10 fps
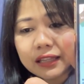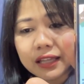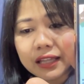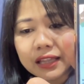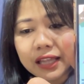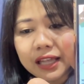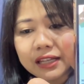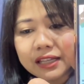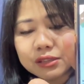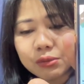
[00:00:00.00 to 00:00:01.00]
and
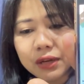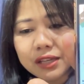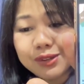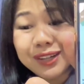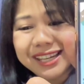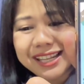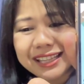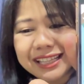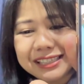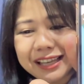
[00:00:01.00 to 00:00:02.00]
then this one, you can
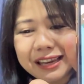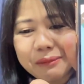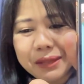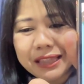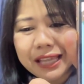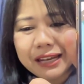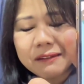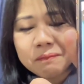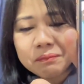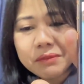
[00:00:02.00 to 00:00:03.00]
eat as unlimited.
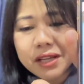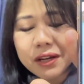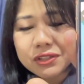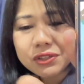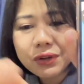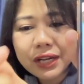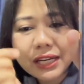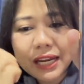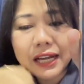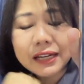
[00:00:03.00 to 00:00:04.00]
Because yung
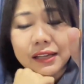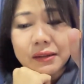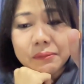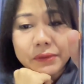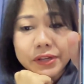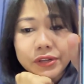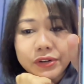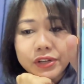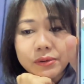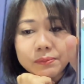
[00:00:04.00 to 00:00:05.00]
kanilang
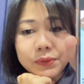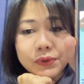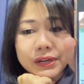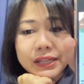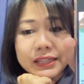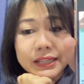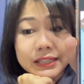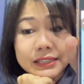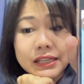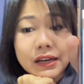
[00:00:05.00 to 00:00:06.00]
mercury component
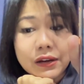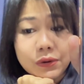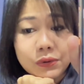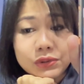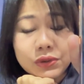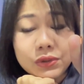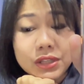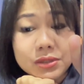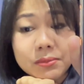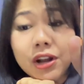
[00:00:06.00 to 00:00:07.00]
is low. So,
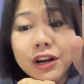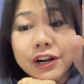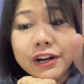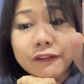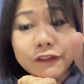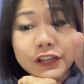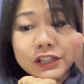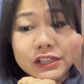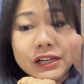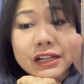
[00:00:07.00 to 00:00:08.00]
the smaller the
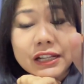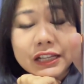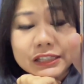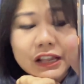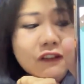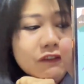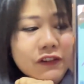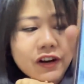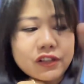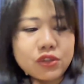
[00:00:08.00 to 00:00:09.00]
fish, the
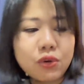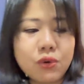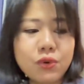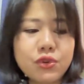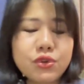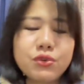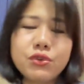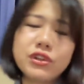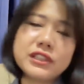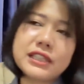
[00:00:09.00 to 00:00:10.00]
safer. So,
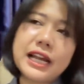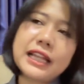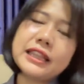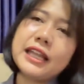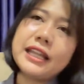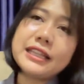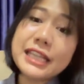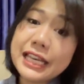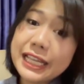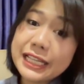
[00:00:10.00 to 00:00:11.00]
yung sa atin,
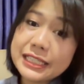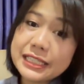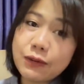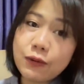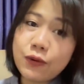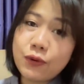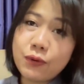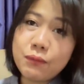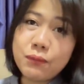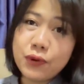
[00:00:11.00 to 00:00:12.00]
dilis
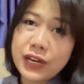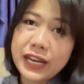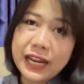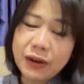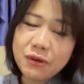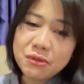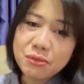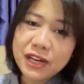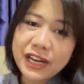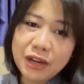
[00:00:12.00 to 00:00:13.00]
o bulinaw.
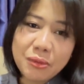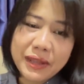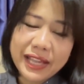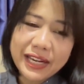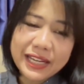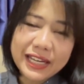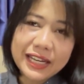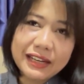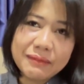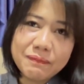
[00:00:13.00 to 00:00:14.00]
Bulinaw ba yan
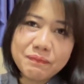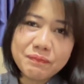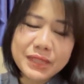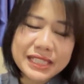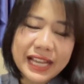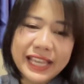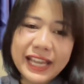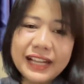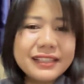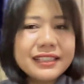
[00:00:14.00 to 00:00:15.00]
in
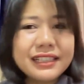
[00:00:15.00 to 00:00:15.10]
Bisaya?